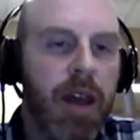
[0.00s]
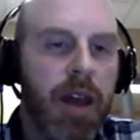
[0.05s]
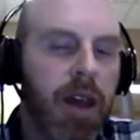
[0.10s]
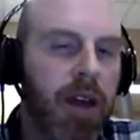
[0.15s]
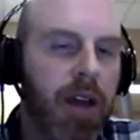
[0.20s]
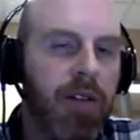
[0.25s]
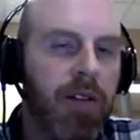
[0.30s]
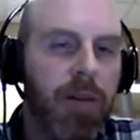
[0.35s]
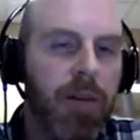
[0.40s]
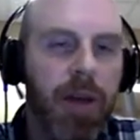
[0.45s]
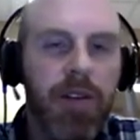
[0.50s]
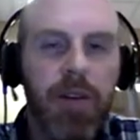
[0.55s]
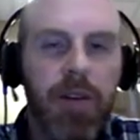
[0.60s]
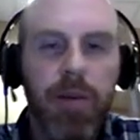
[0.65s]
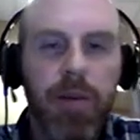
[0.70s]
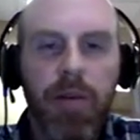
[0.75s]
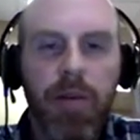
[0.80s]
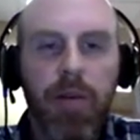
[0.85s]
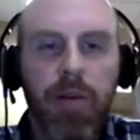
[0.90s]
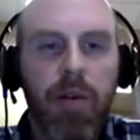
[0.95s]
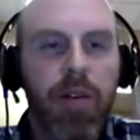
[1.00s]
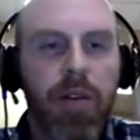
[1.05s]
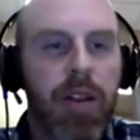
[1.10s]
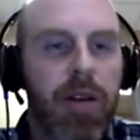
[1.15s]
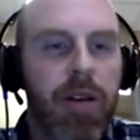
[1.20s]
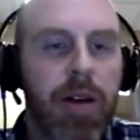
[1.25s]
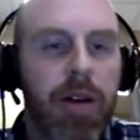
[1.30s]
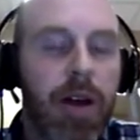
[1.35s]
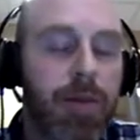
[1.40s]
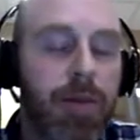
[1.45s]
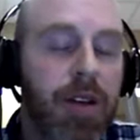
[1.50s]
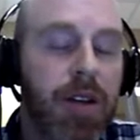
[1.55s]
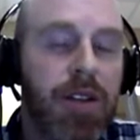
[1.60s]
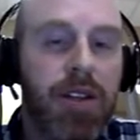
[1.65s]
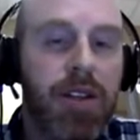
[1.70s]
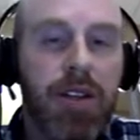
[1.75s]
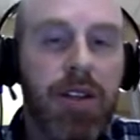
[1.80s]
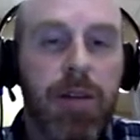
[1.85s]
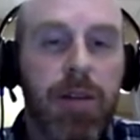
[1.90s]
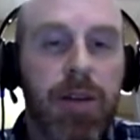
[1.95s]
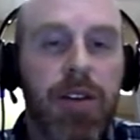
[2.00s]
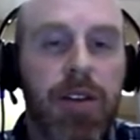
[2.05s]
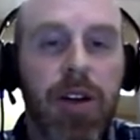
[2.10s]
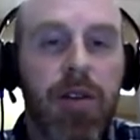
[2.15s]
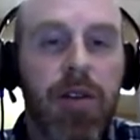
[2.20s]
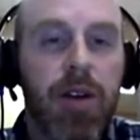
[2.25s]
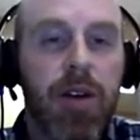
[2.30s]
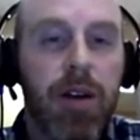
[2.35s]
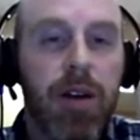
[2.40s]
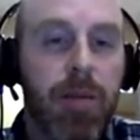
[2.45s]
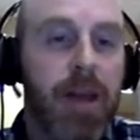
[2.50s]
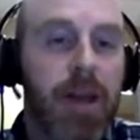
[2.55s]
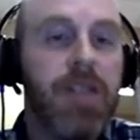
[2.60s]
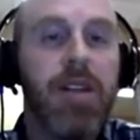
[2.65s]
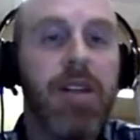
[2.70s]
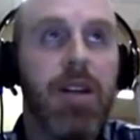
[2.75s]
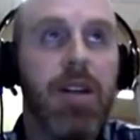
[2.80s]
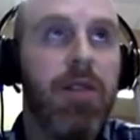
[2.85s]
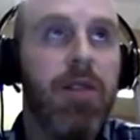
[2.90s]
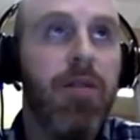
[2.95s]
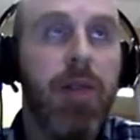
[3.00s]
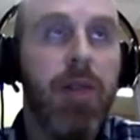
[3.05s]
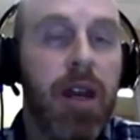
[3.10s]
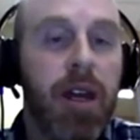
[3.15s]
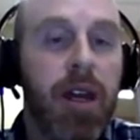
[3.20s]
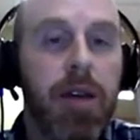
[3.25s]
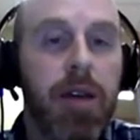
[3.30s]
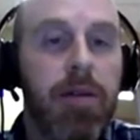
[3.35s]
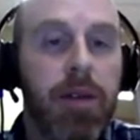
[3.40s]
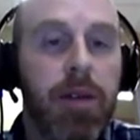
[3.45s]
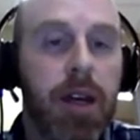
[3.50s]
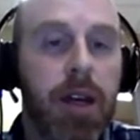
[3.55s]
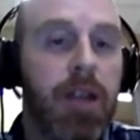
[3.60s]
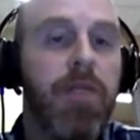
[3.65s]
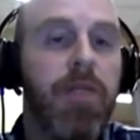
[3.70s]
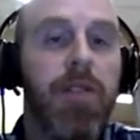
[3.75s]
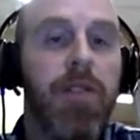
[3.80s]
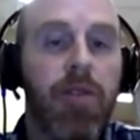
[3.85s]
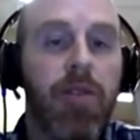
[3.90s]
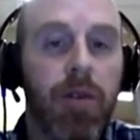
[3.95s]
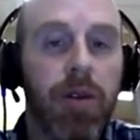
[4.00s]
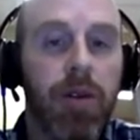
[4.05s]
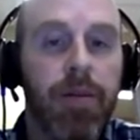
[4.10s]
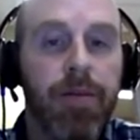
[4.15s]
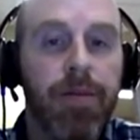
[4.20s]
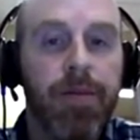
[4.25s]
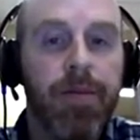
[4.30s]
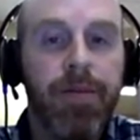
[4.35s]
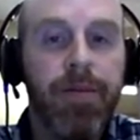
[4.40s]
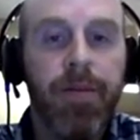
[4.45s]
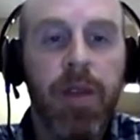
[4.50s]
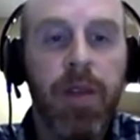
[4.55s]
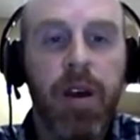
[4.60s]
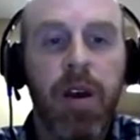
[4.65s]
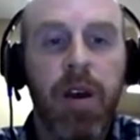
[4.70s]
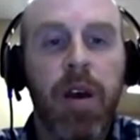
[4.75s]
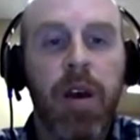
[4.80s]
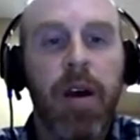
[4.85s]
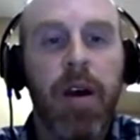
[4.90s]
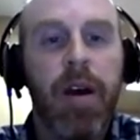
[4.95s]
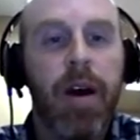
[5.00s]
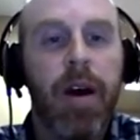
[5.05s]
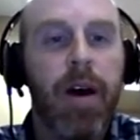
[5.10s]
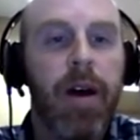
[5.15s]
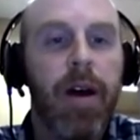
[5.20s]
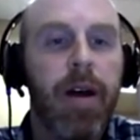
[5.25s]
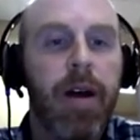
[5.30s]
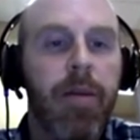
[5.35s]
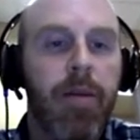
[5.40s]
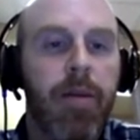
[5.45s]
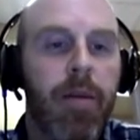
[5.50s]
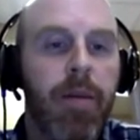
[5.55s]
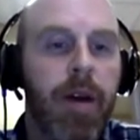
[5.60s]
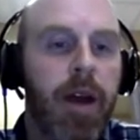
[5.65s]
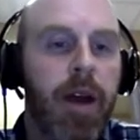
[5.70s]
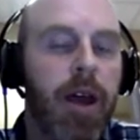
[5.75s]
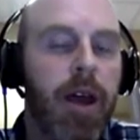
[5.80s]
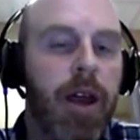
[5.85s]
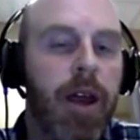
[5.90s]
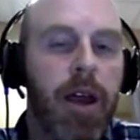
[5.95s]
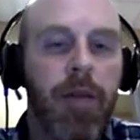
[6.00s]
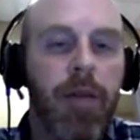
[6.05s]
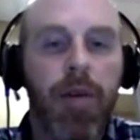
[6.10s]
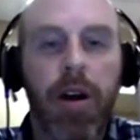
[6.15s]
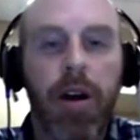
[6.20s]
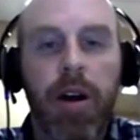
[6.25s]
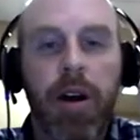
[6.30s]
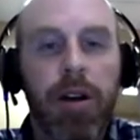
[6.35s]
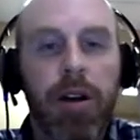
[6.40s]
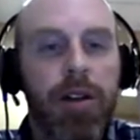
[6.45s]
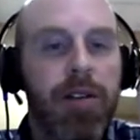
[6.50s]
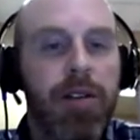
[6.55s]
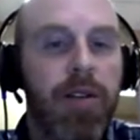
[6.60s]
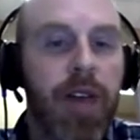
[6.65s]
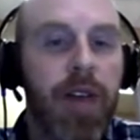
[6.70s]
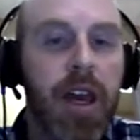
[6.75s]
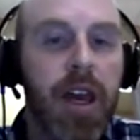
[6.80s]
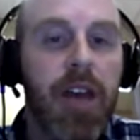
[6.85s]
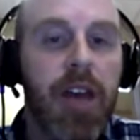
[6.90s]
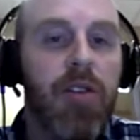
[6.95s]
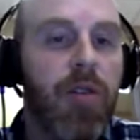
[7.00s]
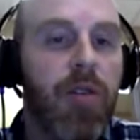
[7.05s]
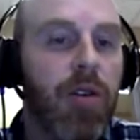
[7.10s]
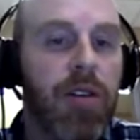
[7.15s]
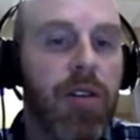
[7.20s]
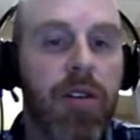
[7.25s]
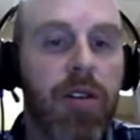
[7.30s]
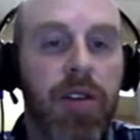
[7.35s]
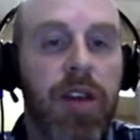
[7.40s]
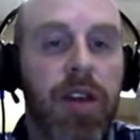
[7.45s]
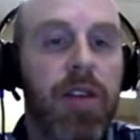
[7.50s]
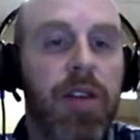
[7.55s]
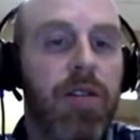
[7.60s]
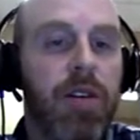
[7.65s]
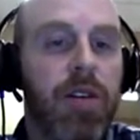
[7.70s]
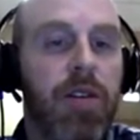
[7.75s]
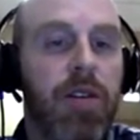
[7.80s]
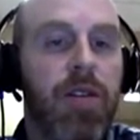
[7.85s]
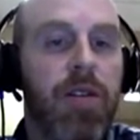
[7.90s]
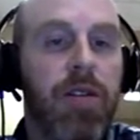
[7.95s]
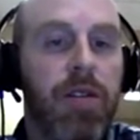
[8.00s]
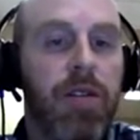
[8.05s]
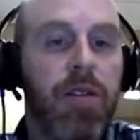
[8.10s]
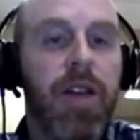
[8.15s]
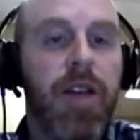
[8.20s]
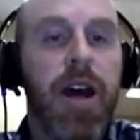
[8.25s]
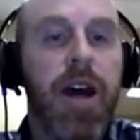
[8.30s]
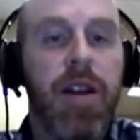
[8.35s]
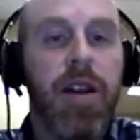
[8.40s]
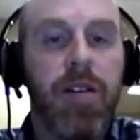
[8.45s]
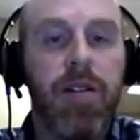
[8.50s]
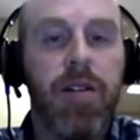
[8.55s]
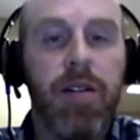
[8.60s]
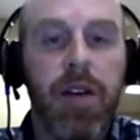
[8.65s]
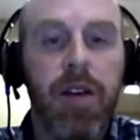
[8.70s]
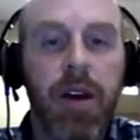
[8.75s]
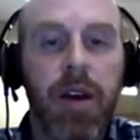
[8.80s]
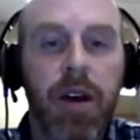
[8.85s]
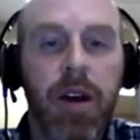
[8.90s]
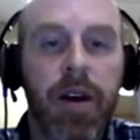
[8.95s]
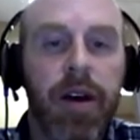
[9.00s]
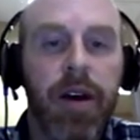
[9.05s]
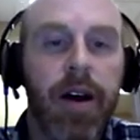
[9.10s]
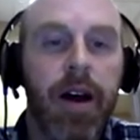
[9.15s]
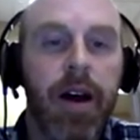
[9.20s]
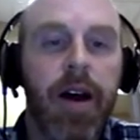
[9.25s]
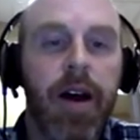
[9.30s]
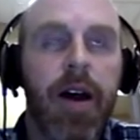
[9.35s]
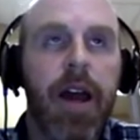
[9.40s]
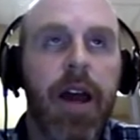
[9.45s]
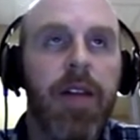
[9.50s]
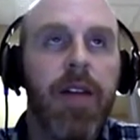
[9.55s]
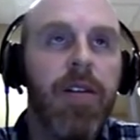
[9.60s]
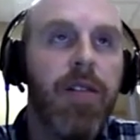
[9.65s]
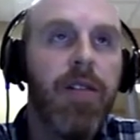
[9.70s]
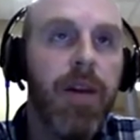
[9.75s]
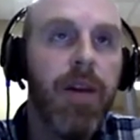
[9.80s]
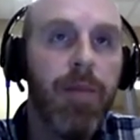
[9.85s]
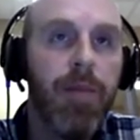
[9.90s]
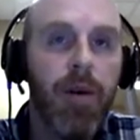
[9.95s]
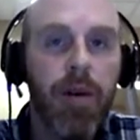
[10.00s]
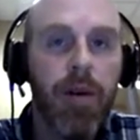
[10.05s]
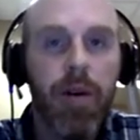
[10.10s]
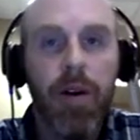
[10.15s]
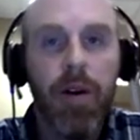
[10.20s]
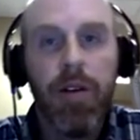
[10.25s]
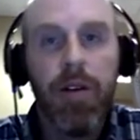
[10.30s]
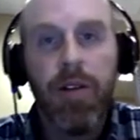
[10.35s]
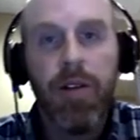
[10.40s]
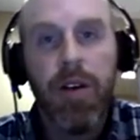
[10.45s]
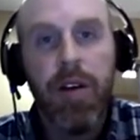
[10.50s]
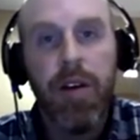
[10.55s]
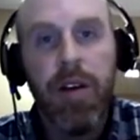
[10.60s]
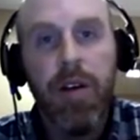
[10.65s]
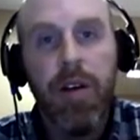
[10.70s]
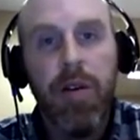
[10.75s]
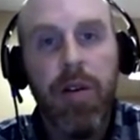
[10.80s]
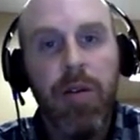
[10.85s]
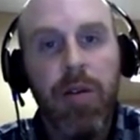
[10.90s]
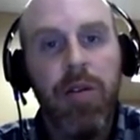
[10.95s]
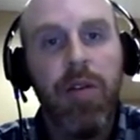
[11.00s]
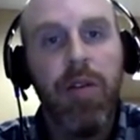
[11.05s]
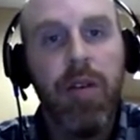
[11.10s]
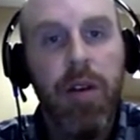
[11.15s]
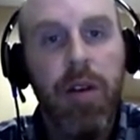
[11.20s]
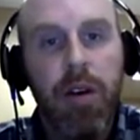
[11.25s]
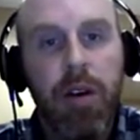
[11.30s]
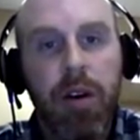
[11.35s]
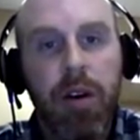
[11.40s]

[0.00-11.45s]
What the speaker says: as I mentioned before, the iPSCs can be generated basically from any individual, and regardless of age or disease status. And the same protocols that are used